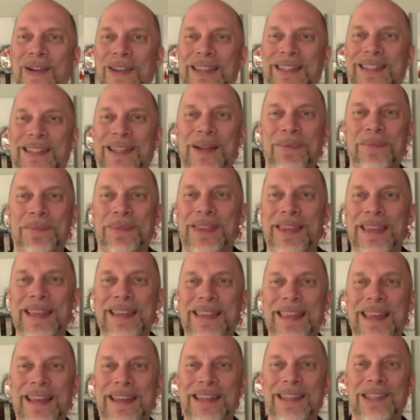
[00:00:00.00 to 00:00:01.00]

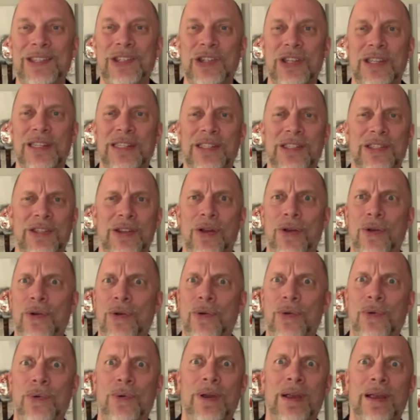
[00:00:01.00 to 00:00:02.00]
something that is just
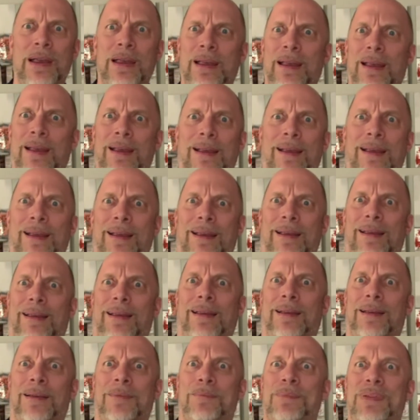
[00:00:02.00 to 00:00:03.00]
so
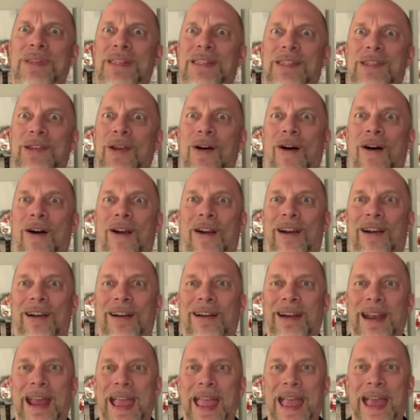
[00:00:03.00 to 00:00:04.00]

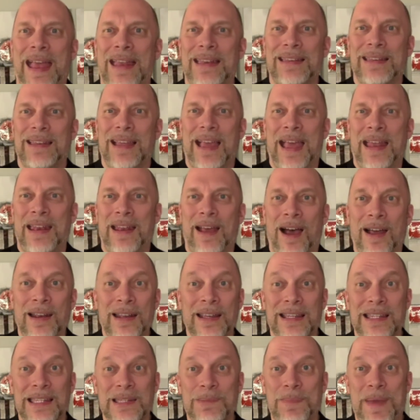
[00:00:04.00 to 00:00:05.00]
bizarre and
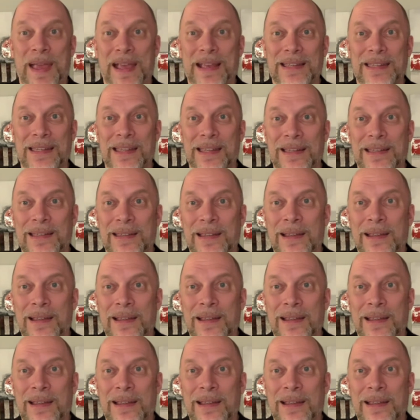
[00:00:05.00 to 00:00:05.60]
unexpected,